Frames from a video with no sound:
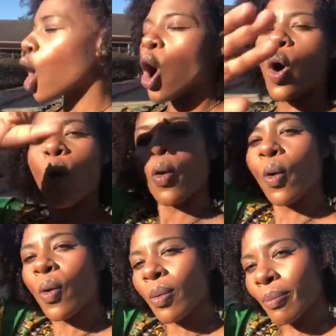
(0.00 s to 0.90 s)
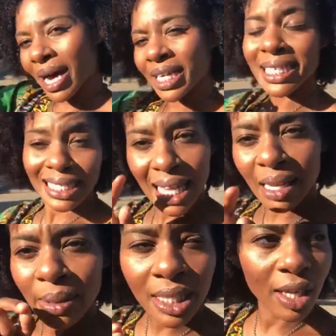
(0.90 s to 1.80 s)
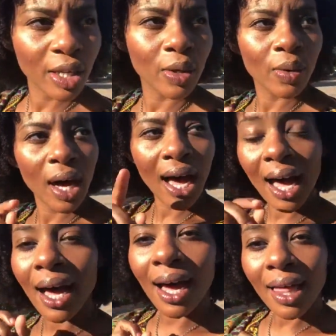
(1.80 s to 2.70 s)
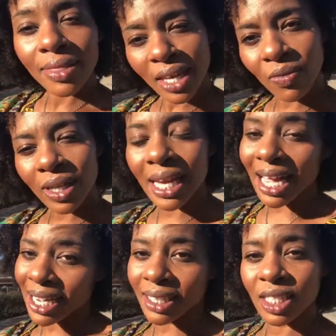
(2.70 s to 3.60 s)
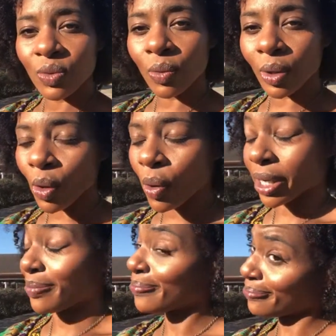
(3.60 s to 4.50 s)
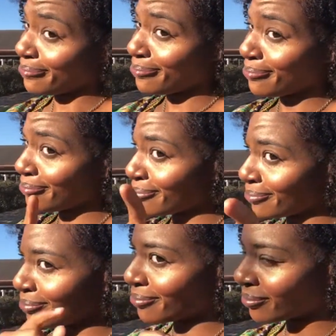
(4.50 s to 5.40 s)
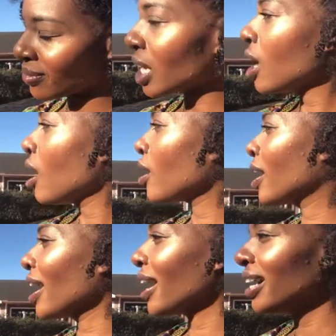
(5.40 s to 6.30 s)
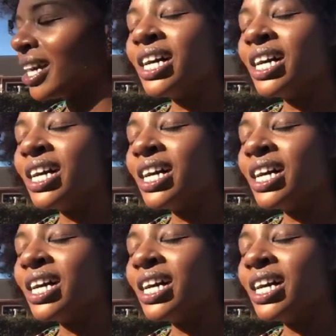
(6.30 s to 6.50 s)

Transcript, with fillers: Oh my goodness. And let me tell you, ha, thankfully I got this one recorded. Mm. Okay,